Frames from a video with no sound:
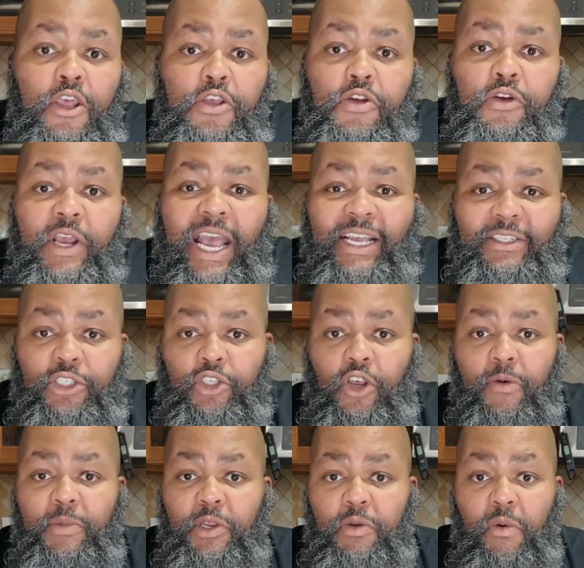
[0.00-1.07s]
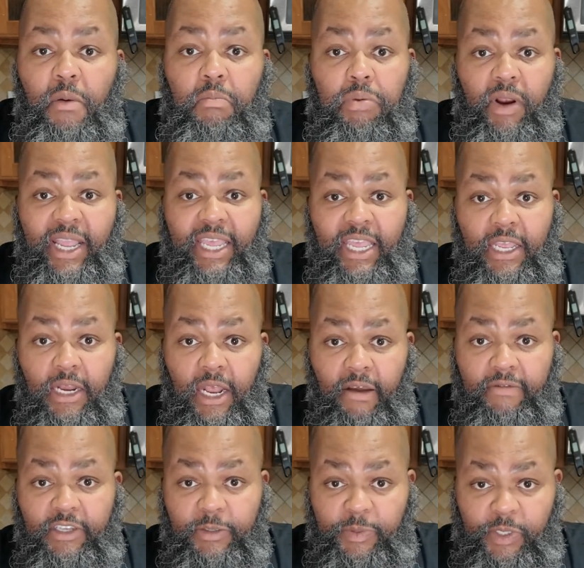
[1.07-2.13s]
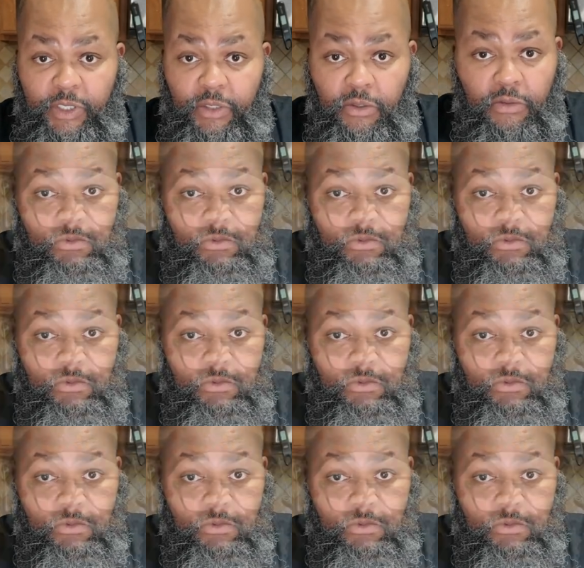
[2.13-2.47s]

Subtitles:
You guys saw me do a break-in of this pistol.